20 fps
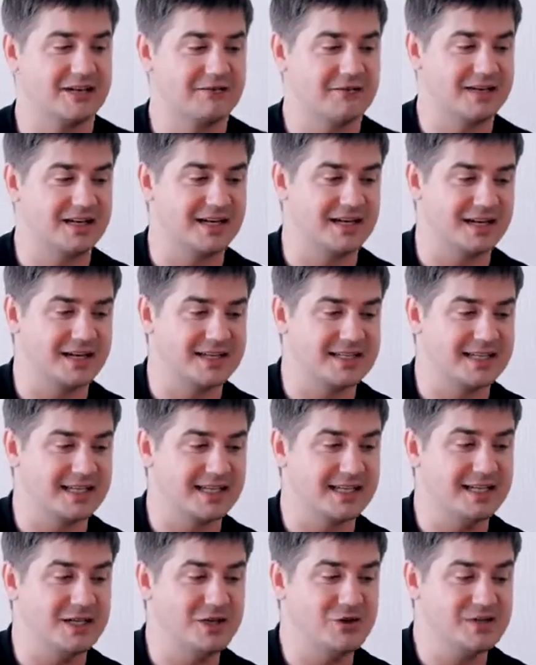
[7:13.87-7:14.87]
There is a
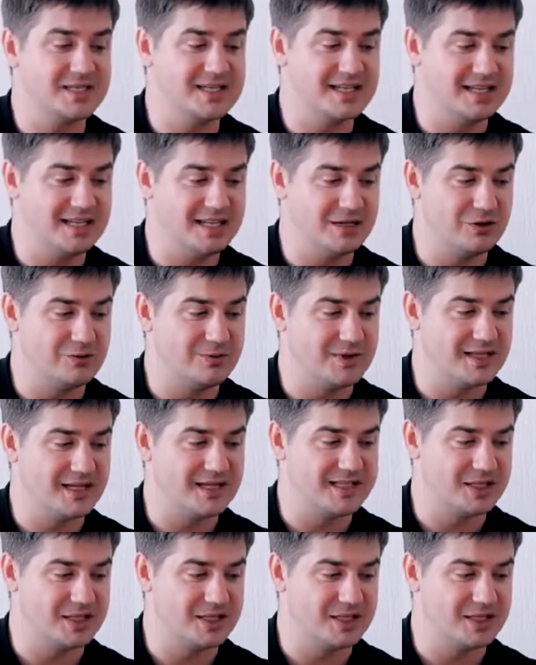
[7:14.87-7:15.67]
computer here